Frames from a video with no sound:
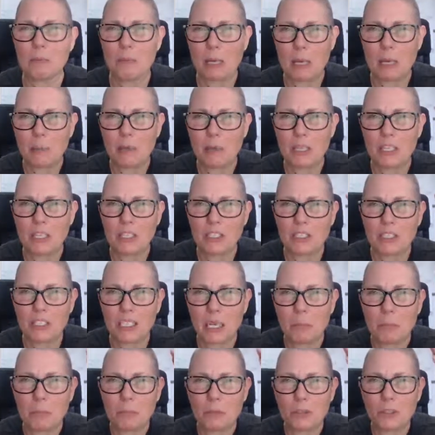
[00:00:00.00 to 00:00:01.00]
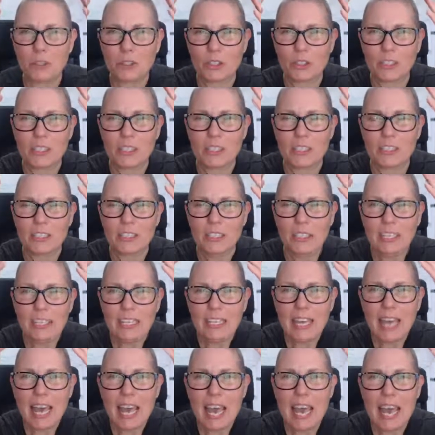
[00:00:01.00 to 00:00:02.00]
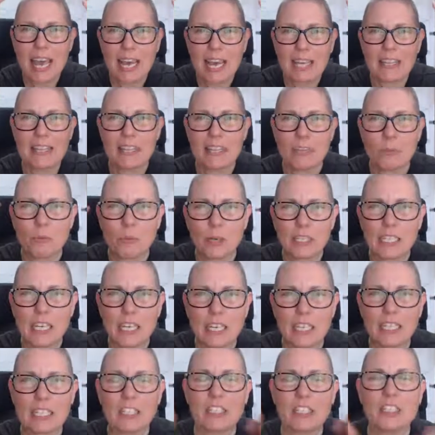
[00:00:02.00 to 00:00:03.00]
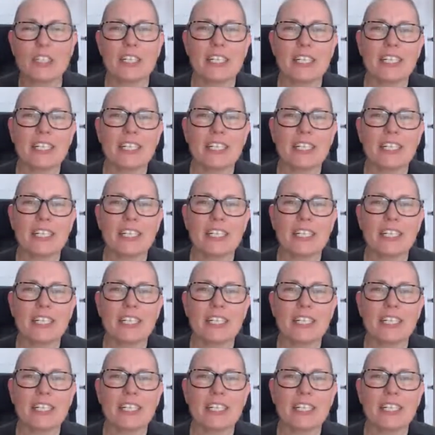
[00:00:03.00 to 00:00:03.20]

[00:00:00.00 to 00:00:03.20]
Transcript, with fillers: maybe in your temples or your head, that ringing in your